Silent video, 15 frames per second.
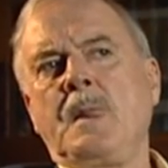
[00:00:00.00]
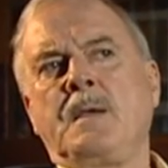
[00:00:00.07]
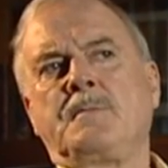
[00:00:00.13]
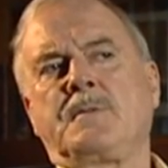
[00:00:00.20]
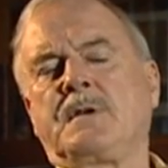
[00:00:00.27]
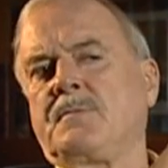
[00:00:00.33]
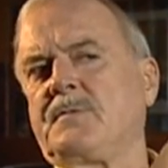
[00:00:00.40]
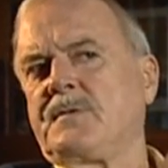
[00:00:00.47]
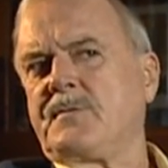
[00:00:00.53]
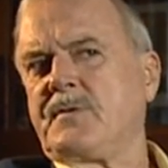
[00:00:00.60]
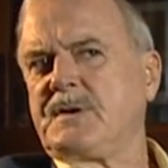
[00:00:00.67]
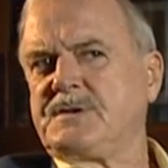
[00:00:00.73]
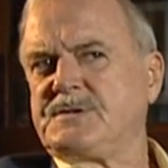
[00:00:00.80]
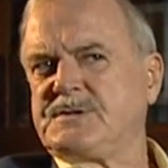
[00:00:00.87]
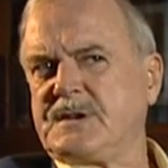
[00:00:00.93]
But it was a
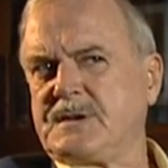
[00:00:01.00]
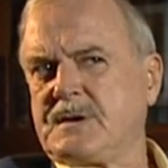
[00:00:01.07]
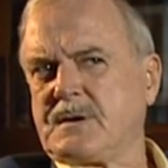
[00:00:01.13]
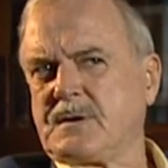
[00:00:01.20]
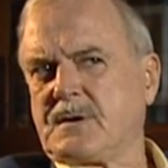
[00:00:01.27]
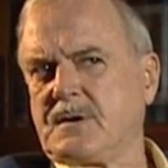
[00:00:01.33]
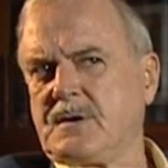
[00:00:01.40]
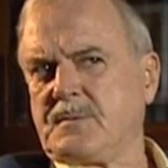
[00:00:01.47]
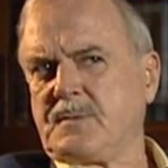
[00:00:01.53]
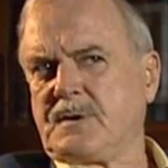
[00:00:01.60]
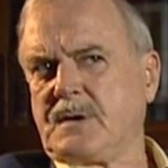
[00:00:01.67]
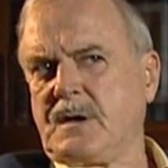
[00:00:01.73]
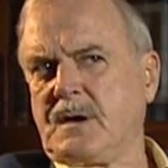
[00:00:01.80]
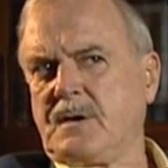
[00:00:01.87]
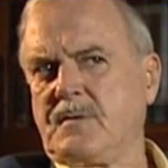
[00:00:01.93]
very gentle
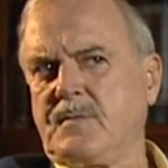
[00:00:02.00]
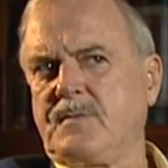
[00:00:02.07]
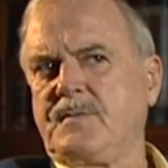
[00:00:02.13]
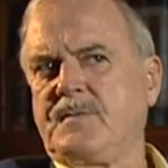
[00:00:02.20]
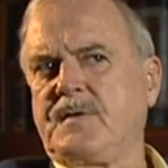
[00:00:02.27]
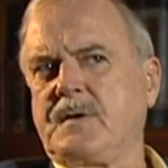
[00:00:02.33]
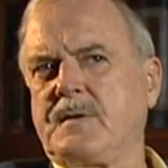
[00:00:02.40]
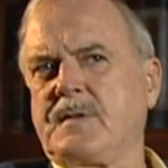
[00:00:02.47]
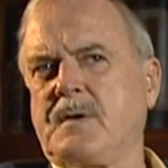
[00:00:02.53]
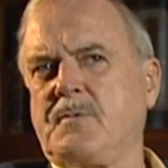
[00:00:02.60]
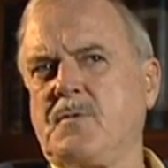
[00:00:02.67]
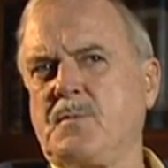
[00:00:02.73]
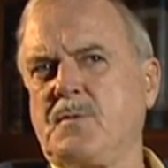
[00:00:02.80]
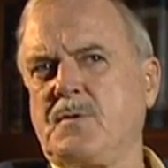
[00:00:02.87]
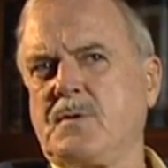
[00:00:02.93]
comedy. I often felt they
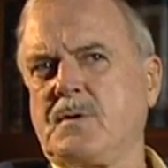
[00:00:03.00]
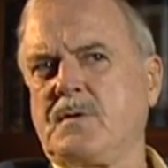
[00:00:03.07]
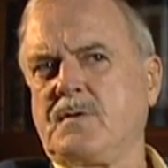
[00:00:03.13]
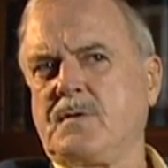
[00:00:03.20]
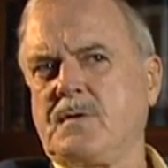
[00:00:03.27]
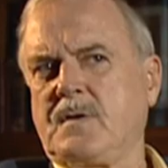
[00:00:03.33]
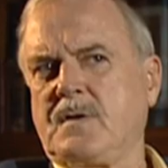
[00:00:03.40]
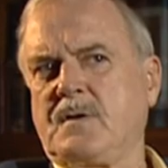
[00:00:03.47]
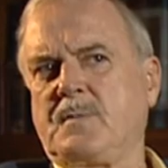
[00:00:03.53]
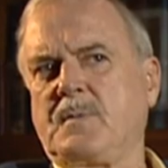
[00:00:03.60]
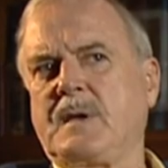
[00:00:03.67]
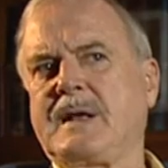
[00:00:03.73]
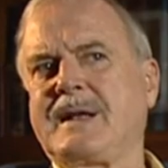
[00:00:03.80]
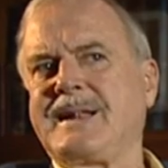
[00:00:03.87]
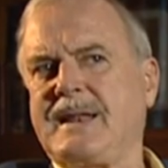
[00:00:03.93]
were more concerned to
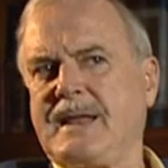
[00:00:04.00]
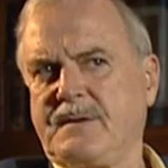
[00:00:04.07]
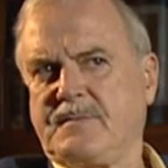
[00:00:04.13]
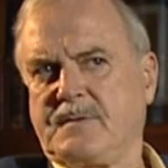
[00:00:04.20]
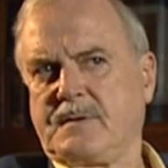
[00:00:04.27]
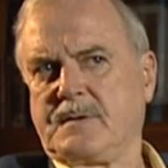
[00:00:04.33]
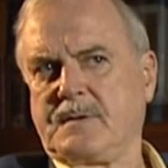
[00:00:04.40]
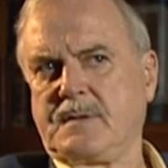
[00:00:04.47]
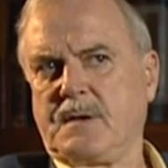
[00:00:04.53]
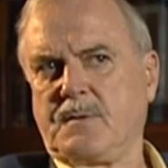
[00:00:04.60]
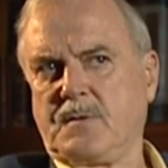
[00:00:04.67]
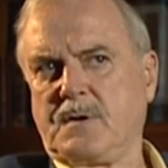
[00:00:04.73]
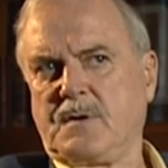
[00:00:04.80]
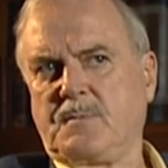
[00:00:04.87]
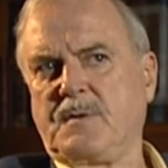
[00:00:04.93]
be clever than they
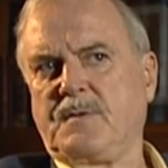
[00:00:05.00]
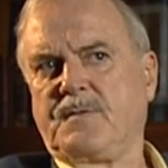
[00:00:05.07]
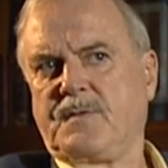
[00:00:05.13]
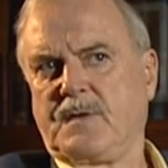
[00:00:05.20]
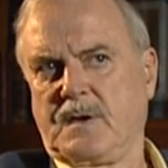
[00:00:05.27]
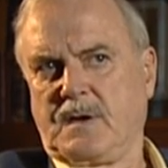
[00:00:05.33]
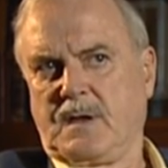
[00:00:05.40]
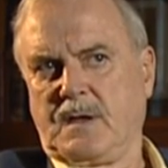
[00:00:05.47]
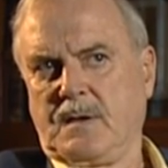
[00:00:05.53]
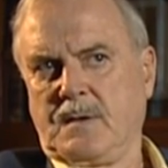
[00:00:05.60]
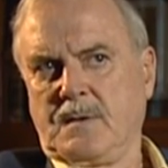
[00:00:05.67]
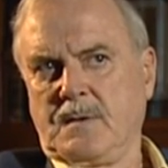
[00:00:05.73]
were to be funny.